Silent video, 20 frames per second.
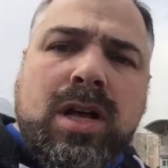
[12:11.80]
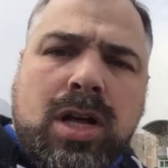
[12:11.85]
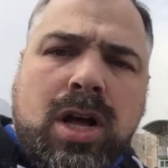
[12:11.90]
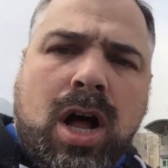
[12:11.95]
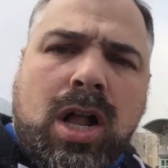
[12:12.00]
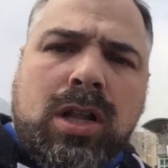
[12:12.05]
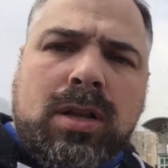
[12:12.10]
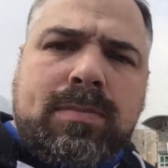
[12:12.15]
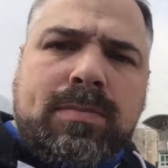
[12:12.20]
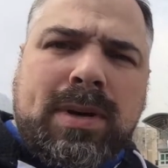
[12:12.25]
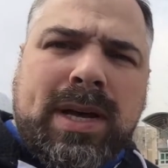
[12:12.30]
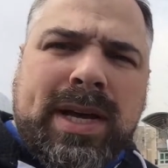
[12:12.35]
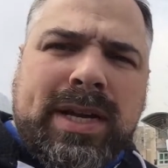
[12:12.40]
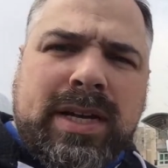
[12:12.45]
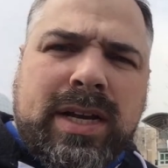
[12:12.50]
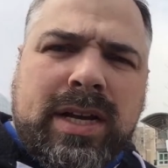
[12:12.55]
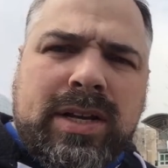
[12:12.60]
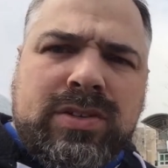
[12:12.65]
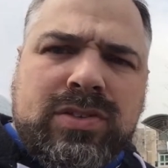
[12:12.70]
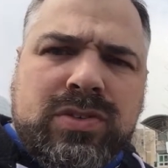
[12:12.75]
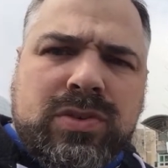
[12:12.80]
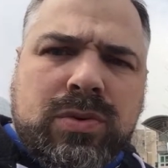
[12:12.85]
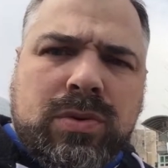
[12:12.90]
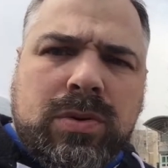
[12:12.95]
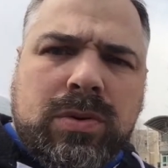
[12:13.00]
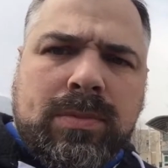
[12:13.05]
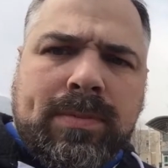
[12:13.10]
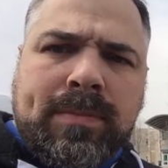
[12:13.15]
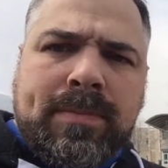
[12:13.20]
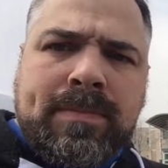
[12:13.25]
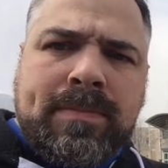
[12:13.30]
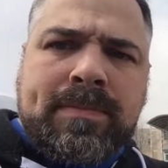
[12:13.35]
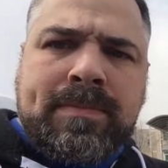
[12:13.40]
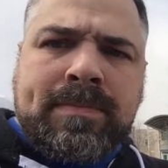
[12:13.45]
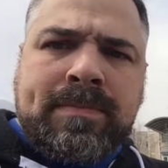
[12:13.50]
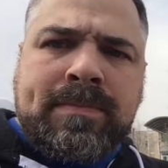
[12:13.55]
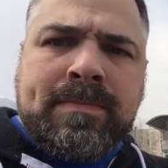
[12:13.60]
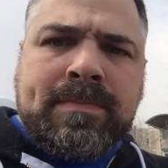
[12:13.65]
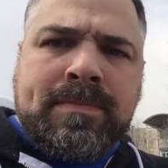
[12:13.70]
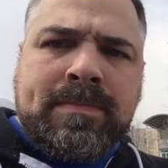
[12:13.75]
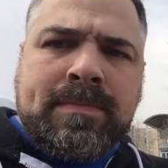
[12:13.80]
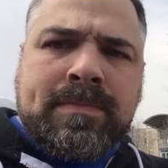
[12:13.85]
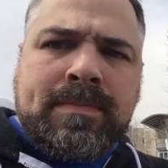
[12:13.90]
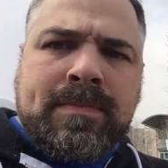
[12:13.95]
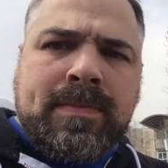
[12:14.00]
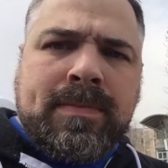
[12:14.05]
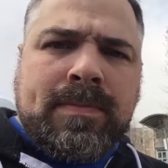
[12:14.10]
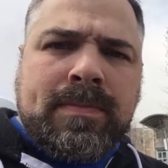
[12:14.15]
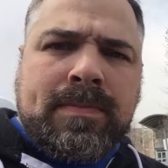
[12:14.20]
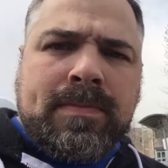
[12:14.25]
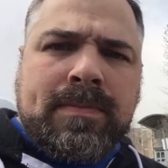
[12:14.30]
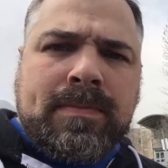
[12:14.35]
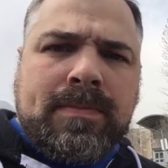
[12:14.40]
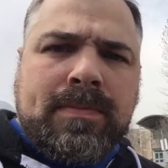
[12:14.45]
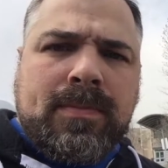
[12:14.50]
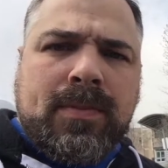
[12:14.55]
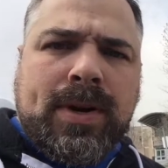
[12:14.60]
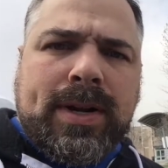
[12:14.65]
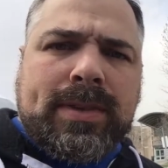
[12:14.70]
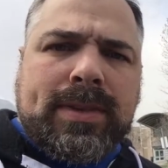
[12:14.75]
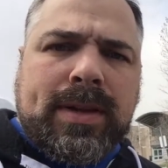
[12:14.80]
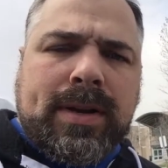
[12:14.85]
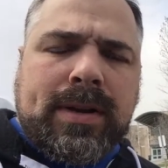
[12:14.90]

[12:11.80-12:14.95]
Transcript: Columbine High School. Right